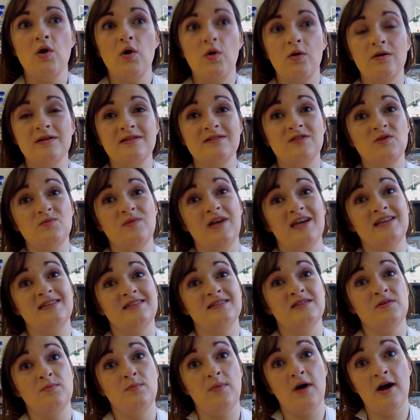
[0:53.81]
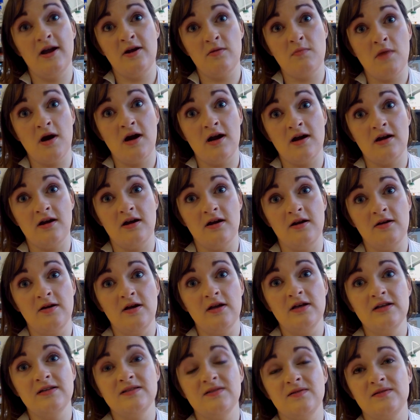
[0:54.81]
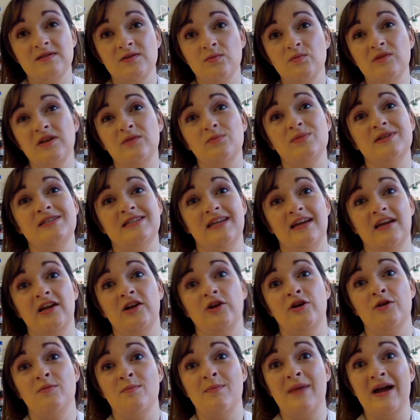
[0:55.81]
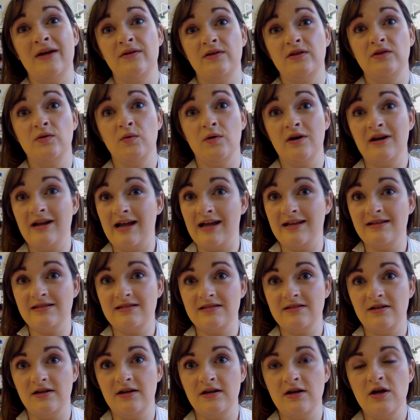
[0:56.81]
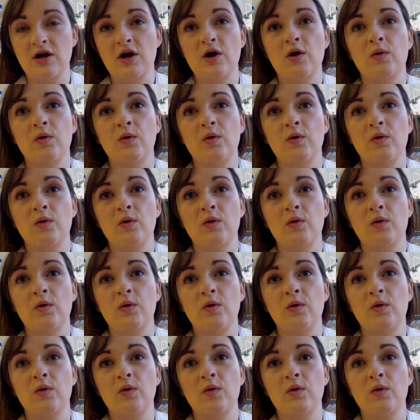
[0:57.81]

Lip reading: or in some cases a biomarker, so something particular about your cancer,